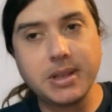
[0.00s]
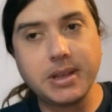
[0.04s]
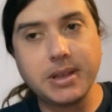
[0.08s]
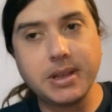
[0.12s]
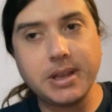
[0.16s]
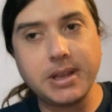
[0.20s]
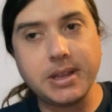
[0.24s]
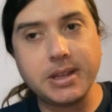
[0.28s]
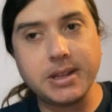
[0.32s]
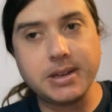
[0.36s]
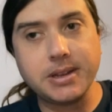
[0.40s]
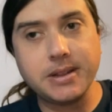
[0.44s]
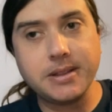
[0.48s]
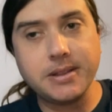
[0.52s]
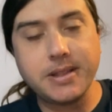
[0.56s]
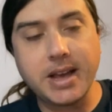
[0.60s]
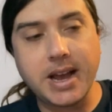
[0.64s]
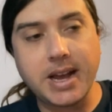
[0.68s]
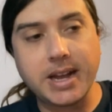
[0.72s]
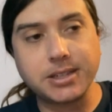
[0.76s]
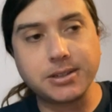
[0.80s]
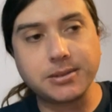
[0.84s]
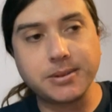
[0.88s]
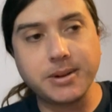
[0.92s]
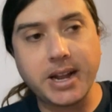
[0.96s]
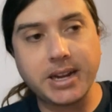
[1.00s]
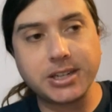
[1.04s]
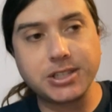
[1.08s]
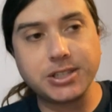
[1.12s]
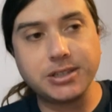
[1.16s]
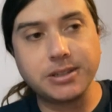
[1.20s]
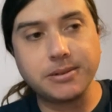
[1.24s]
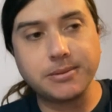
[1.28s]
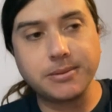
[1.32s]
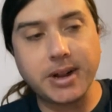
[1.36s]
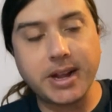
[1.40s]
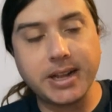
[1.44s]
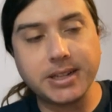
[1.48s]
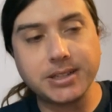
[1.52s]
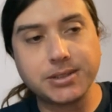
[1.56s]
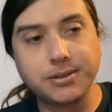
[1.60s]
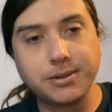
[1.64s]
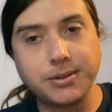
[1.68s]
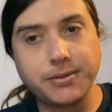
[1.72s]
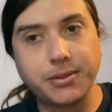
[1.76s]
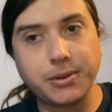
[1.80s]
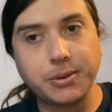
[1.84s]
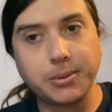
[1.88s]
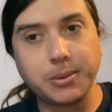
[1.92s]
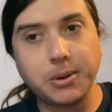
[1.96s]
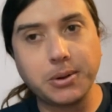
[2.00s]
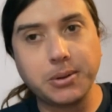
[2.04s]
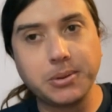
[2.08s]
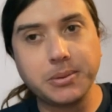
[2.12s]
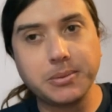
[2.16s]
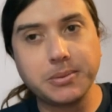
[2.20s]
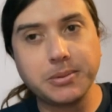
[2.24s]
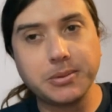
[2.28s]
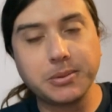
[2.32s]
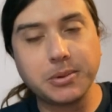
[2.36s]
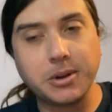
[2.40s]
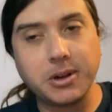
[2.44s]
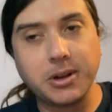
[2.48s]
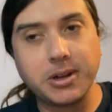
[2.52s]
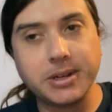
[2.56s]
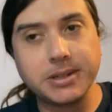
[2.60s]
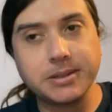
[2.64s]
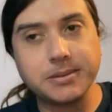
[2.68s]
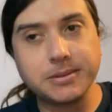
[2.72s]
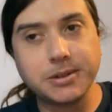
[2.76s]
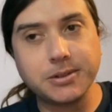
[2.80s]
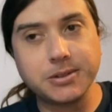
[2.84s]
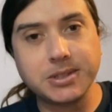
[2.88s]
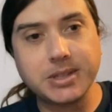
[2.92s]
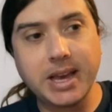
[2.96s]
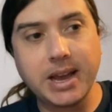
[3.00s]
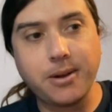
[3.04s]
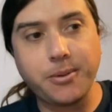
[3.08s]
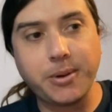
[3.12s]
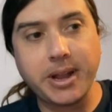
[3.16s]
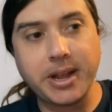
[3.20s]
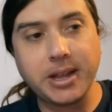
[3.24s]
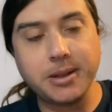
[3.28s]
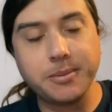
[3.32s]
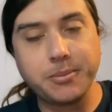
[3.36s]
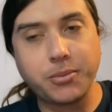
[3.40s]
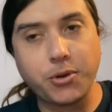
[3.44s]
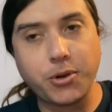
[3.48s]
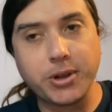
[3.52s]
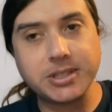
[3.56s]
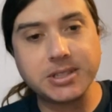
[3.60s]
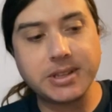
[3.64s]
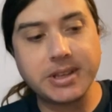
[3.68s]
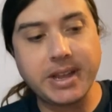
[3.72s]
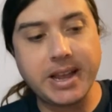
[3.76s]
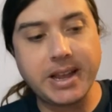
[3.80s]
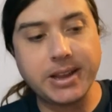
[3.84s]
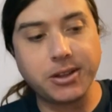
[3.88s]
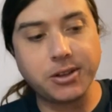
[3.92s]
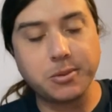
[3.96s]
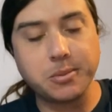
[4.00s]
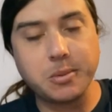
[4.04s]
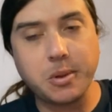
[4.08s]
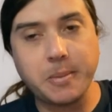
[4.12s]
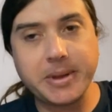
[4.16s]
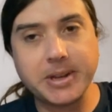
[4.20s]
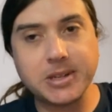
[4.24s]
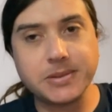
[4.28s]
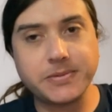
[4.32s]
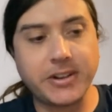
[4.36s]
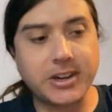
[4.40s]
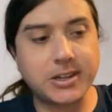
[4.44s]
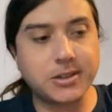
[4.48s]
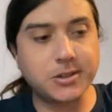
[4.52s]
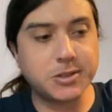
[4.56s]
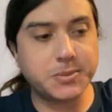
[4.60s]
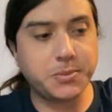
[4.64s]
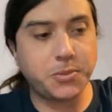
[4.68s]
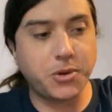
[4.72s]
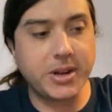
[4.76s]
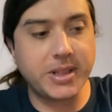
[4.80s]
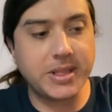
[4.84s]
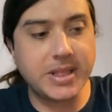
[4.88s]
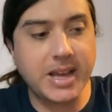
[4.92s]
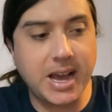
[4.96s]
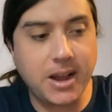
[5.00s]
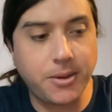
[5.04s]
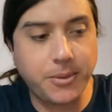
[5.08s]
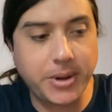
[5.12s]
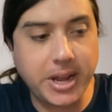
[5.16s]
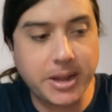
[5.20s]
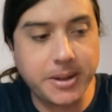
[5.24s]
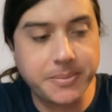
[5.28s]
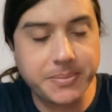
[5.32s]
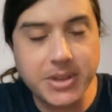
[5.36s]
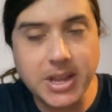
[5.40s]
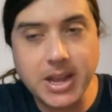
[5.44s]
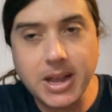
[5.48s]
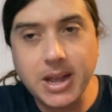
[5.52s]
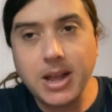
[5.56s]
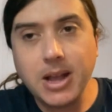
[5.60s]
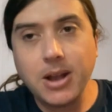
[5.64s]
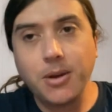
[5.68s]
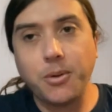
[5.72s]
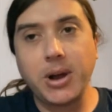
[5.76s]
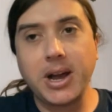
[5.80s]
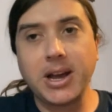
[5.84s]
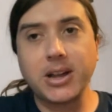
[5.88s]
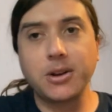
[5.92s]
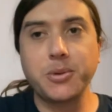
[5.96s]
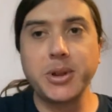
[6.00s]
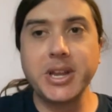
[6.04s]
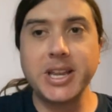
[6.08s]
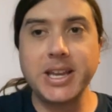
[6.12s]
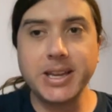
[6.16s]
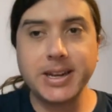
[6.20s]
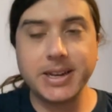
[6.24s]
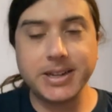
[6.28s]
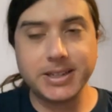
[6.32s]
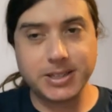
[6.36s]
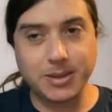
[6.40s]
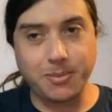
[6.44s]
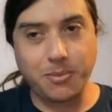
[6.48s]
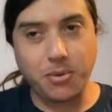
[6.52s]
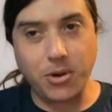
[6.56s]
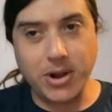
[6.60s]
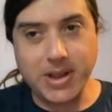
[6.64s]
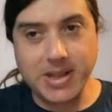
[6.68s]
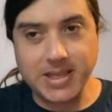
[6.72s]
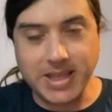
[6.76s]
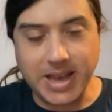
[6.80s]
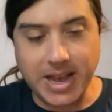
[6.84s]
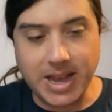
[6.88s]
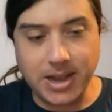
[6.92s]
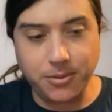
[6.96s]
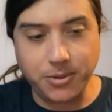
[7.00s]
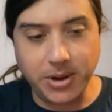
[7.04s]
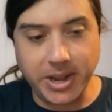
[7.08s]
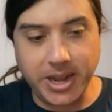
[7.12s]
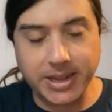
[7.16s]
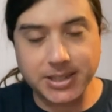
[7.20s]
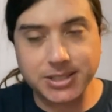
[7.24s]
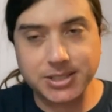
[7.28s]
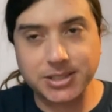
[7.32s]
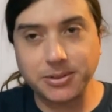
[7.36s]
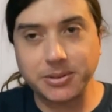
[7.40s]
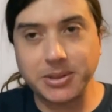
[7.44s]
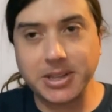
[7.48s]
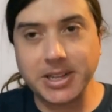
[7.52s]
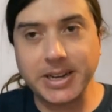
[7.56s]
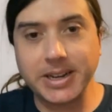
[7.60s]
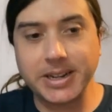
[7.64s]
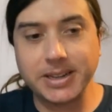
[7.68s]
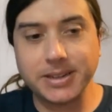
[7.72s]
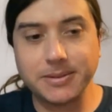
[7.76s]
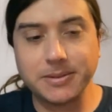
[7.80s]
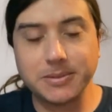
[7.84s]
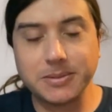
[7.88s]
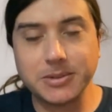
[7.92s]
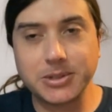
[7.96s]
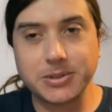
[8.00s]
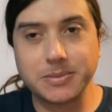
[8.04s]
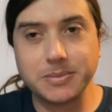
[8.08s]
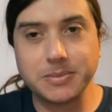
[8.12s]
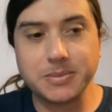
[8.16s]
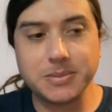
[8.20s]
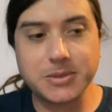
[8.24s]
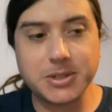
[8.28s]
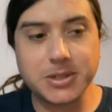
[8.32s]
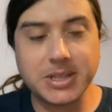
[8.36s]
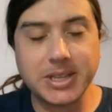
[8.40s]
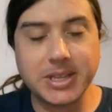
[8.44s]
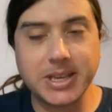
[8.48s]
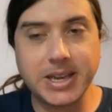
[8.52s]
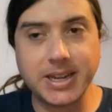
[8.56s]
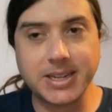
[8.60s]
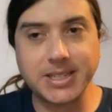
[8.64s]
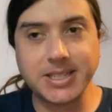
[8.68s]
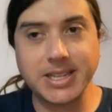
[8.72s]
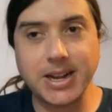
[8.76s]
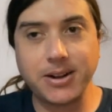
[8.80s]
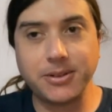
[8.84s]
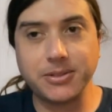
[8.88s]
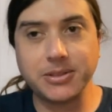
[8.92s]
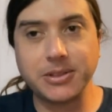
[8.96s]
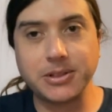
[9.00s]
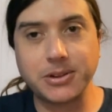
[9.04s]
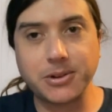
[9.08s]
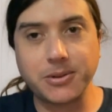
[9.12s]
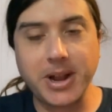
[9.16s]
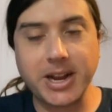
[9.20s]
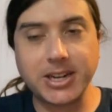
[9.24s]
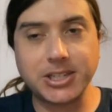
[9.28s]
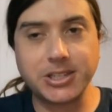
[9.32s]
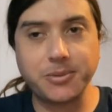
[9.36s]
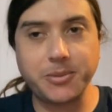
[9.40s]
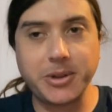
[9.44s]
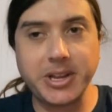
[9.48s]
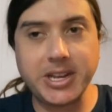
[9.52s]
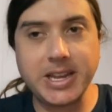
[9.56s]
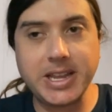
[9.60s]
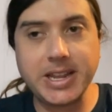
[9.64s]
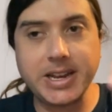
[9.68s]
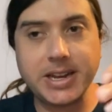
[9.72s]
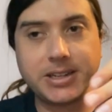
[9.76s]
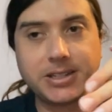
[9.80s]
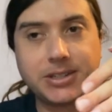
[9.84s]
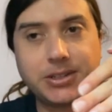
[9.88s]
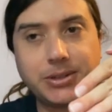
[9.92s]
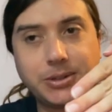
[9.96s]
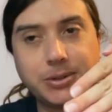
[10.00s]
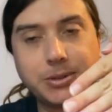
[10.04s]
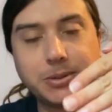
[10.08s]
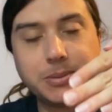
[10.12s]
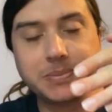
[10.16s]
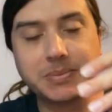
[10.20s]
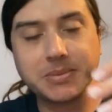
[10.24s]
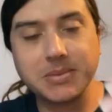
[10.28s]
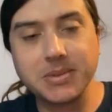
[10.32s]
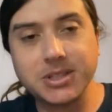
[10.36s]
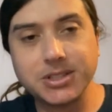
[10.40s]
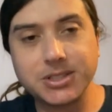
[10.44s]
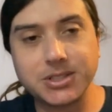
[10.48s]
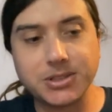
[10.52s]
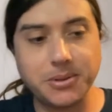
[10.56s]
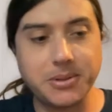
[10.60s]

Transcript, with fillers: in that direction, right? So if the rolleron goes that way, it implies the angular momentum vector is pointing that way. Well, how do we get it to point that way so that it kicks out in the direction we need it to so